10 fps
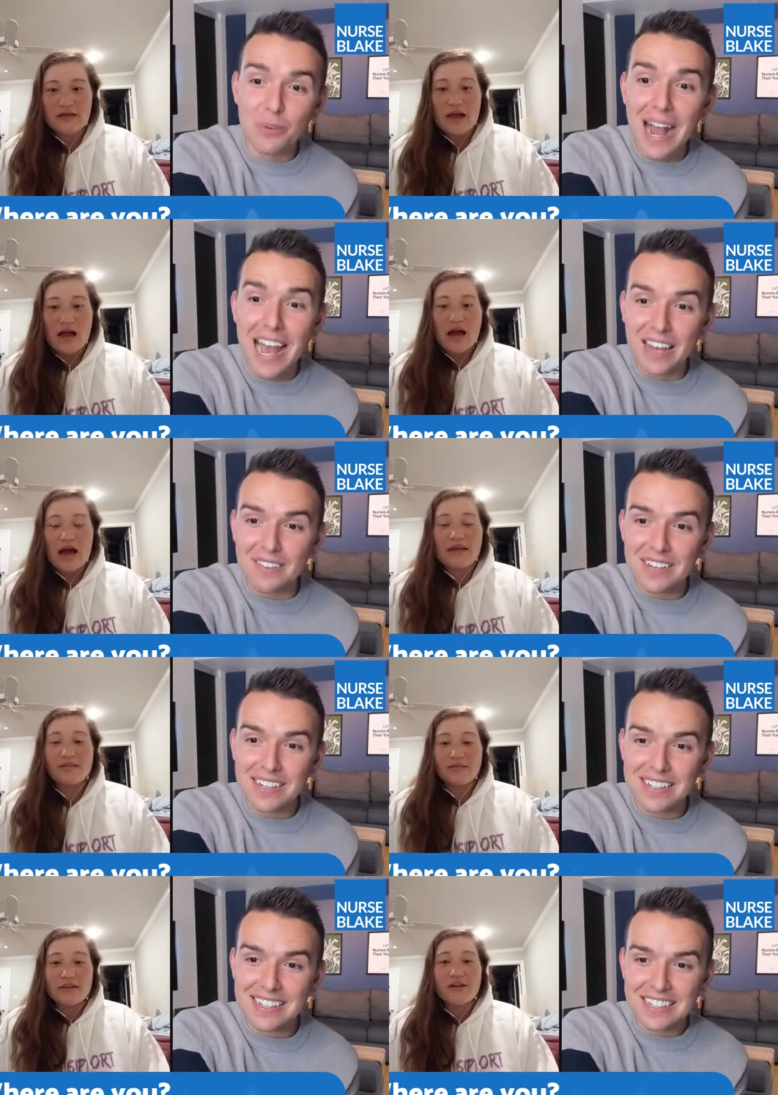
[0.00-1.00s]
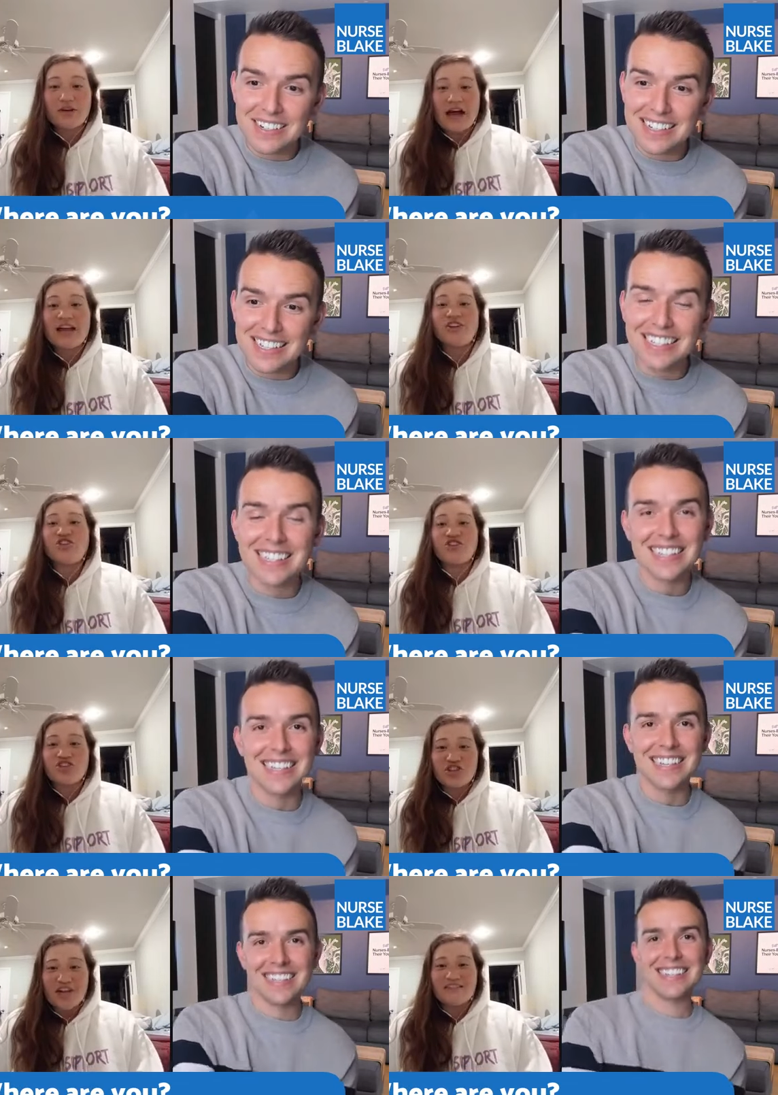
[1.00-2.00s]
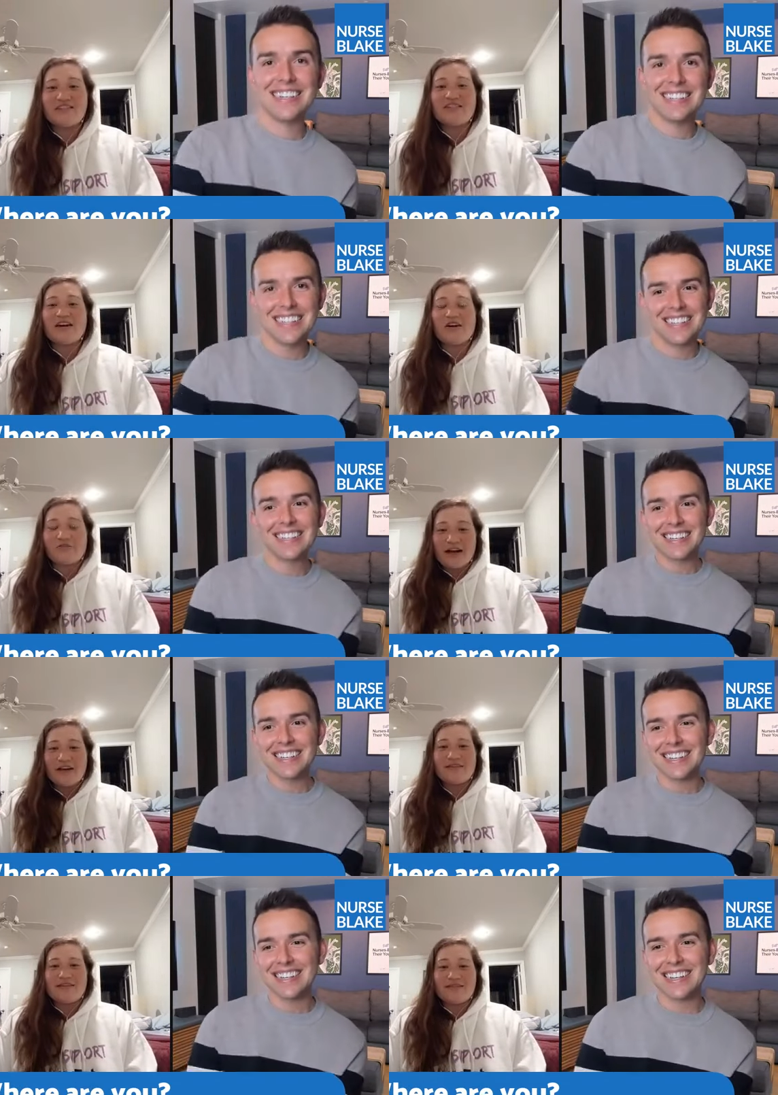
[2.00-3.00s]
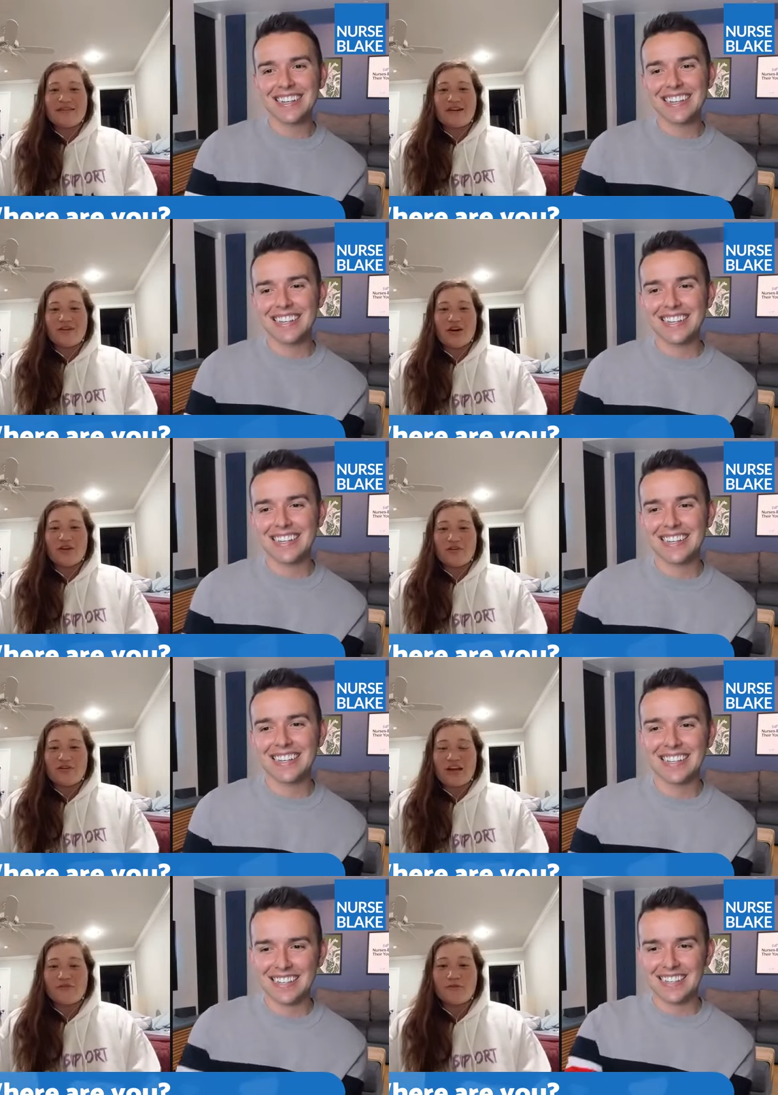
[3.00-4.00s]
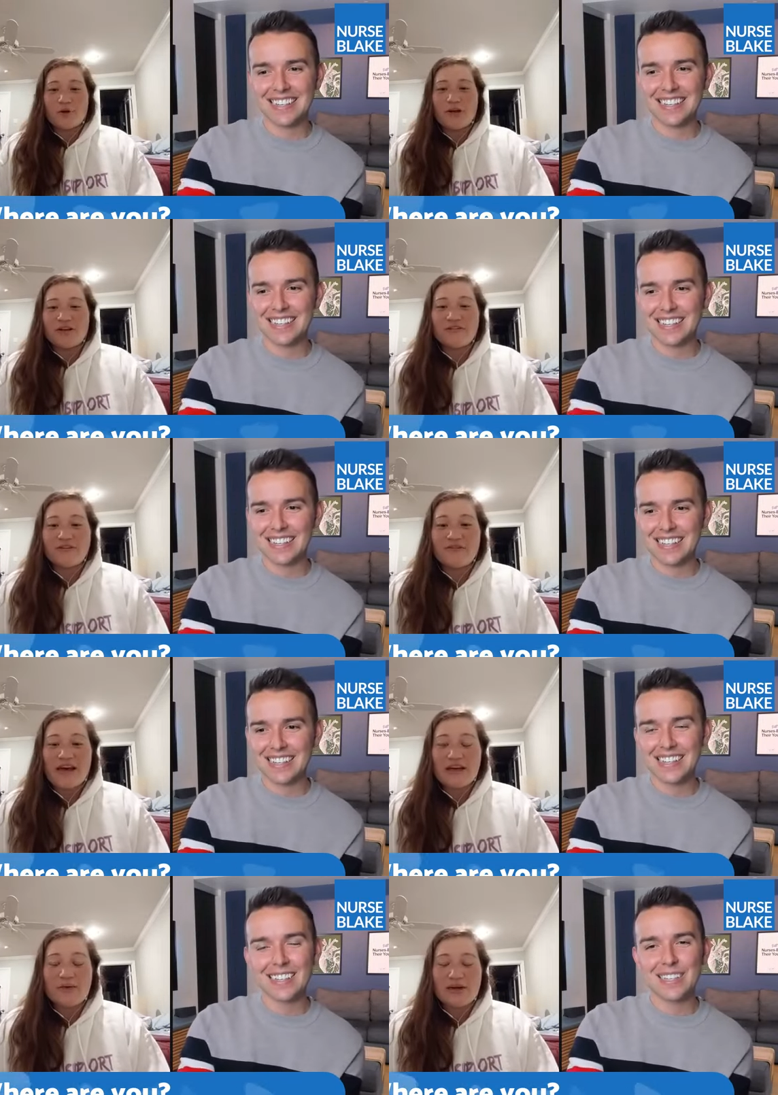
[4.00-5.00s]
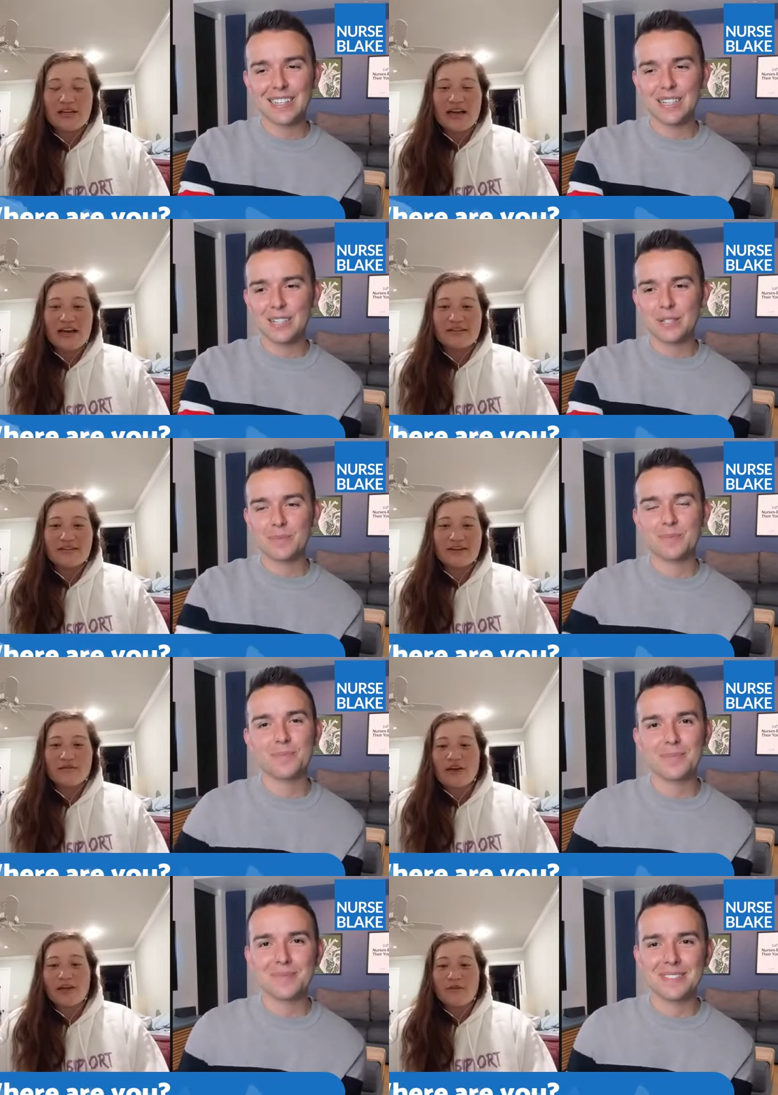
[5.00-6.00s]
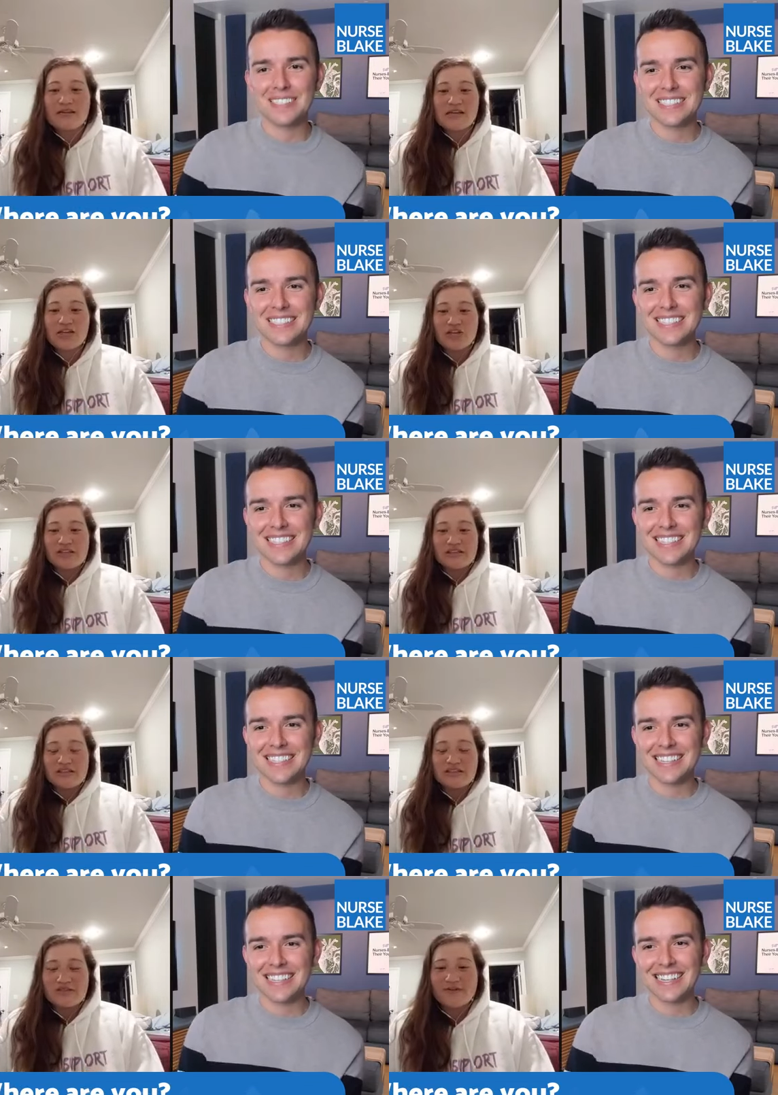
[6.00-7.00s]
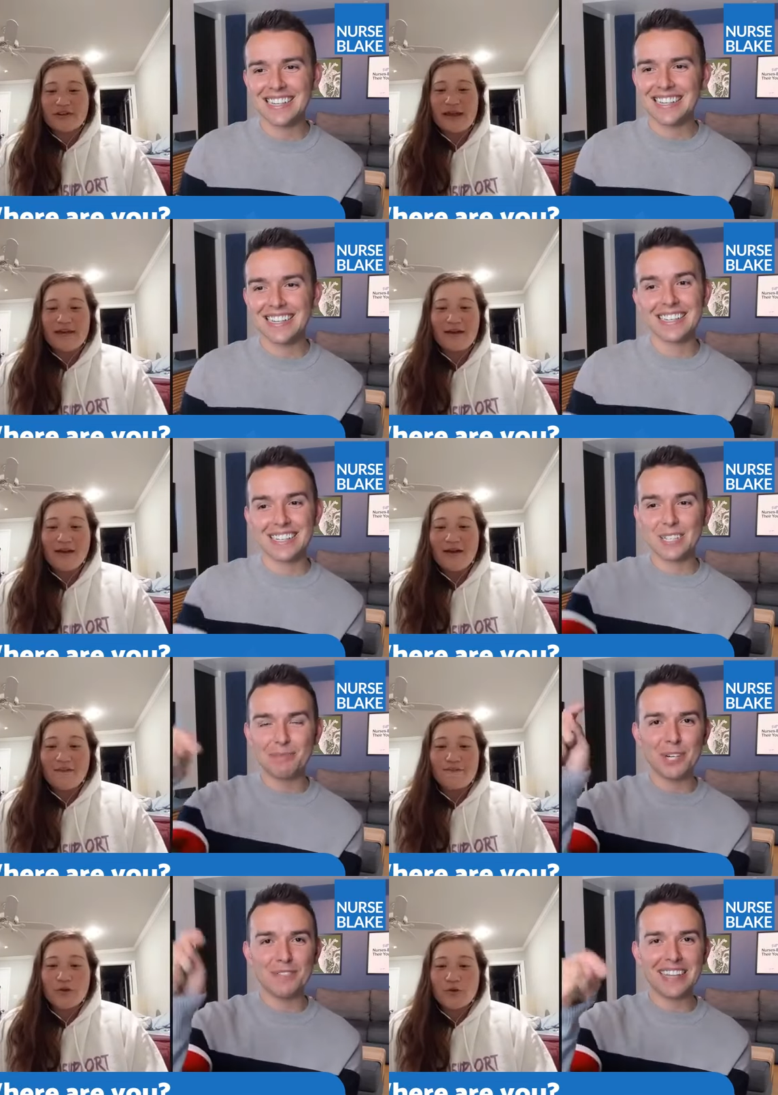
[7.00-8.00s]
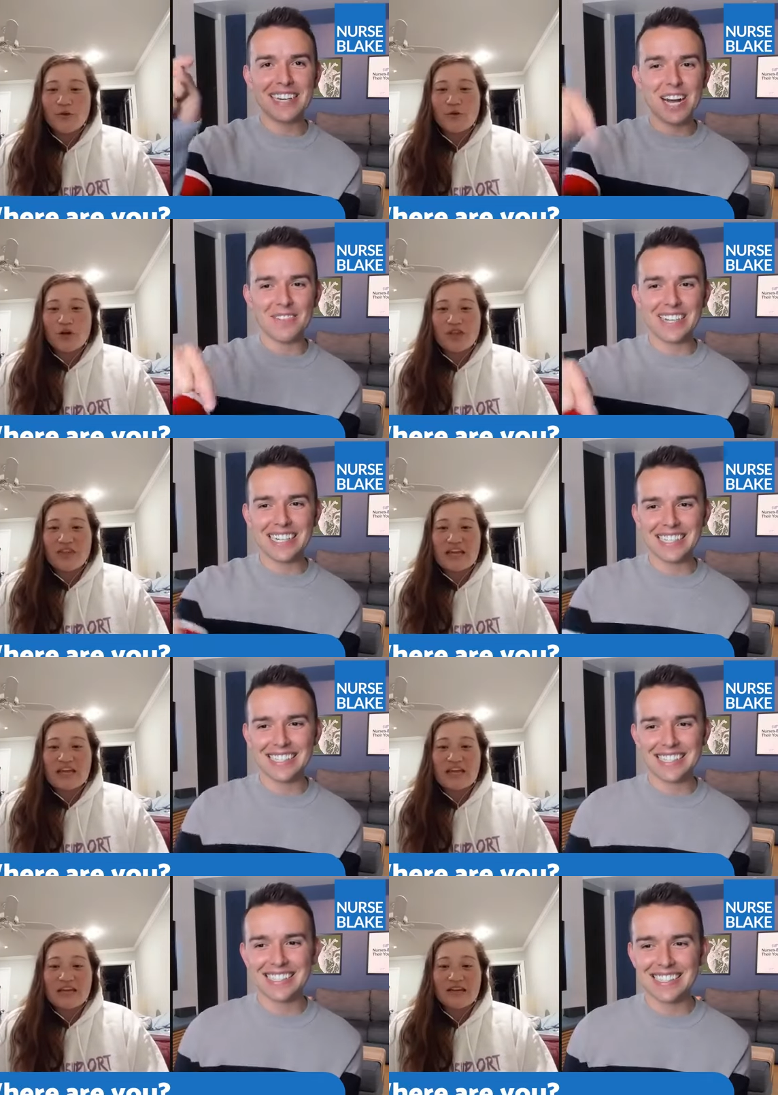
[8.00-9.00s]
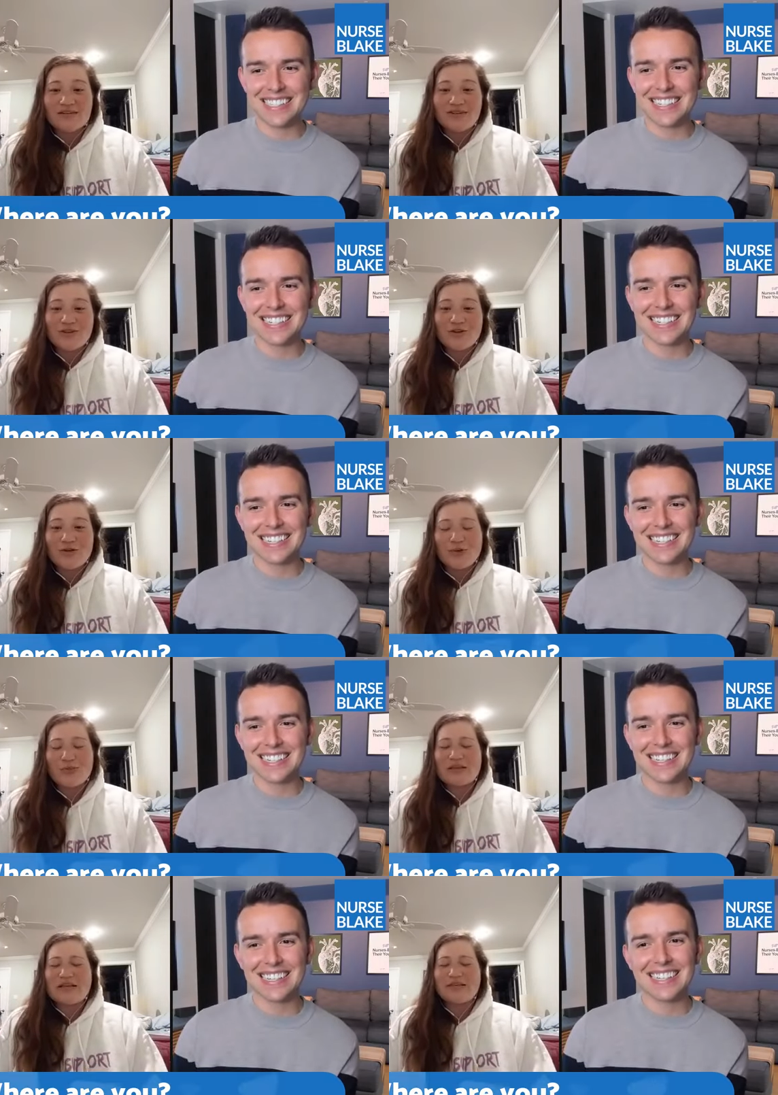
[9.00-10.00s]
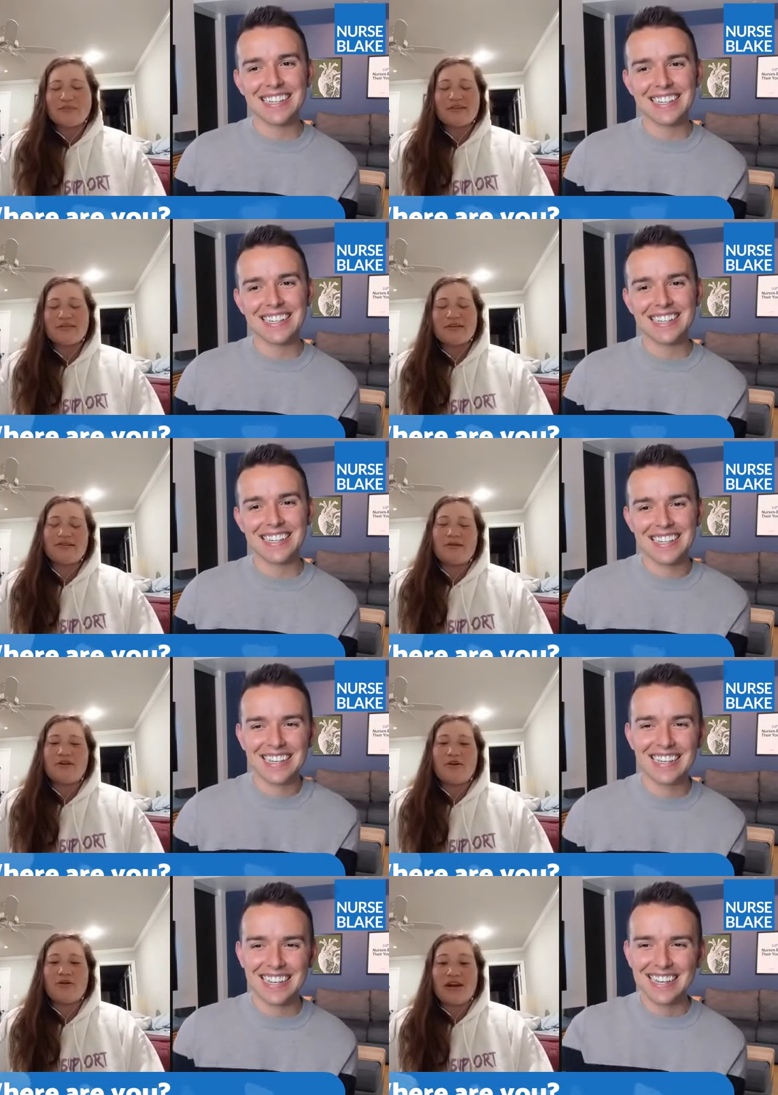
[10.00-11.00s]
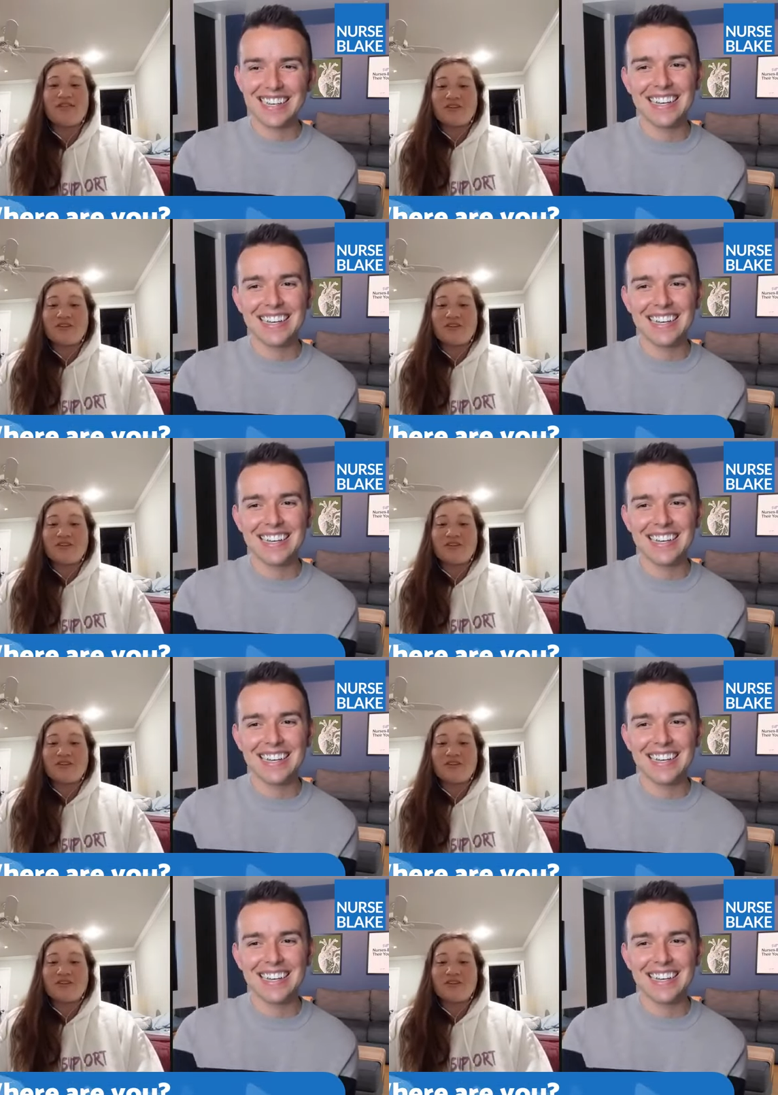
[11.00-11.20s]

Speaker 1: arrived.
Speaker 2: I literally, I just arrived in San Carlos, California. So if anybody has any recommendations for like food or things to do, please, please, please let me know. I